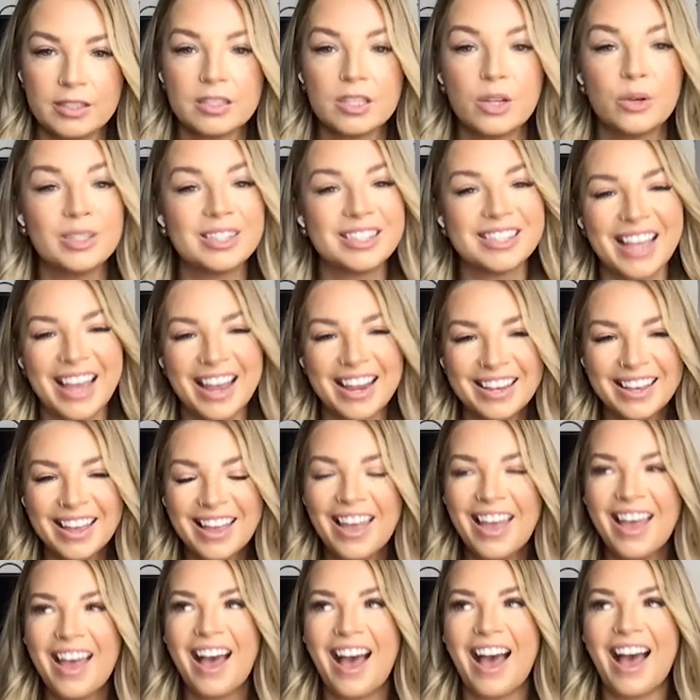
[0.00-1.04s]
So it's like
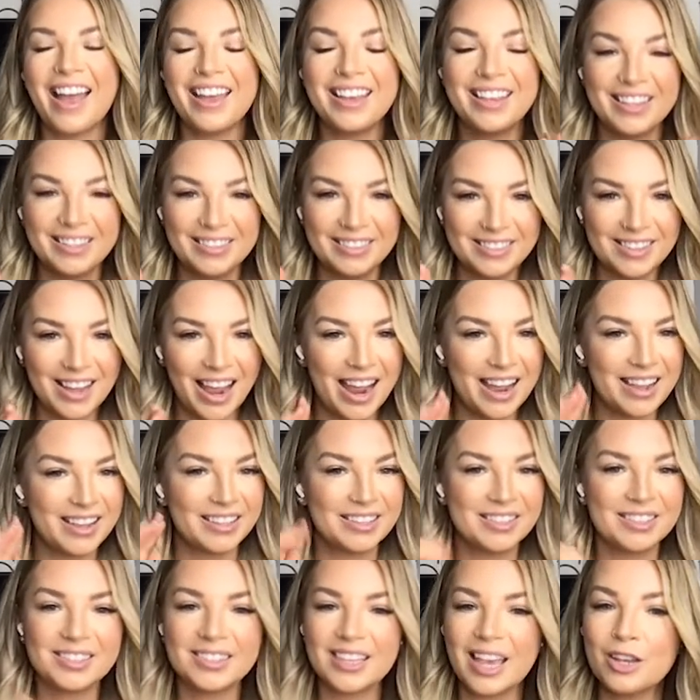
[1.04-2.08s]
I
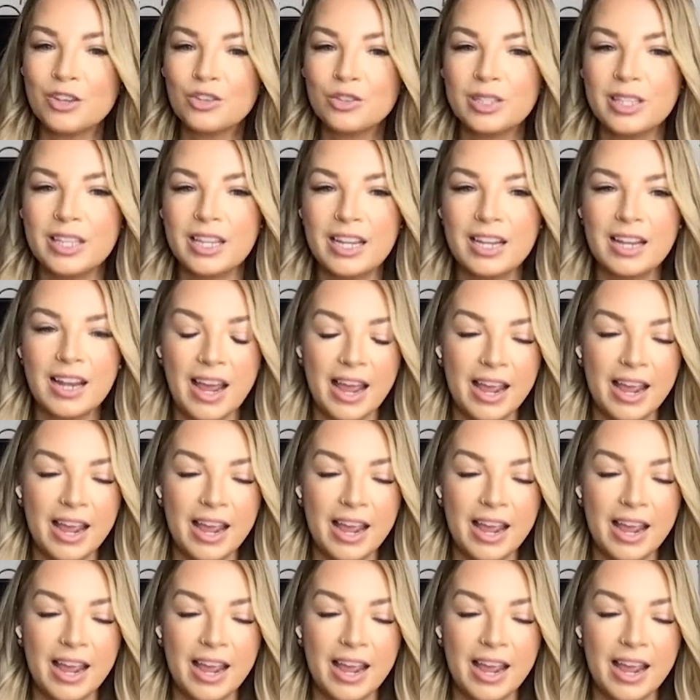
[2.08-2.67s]
can schedule it,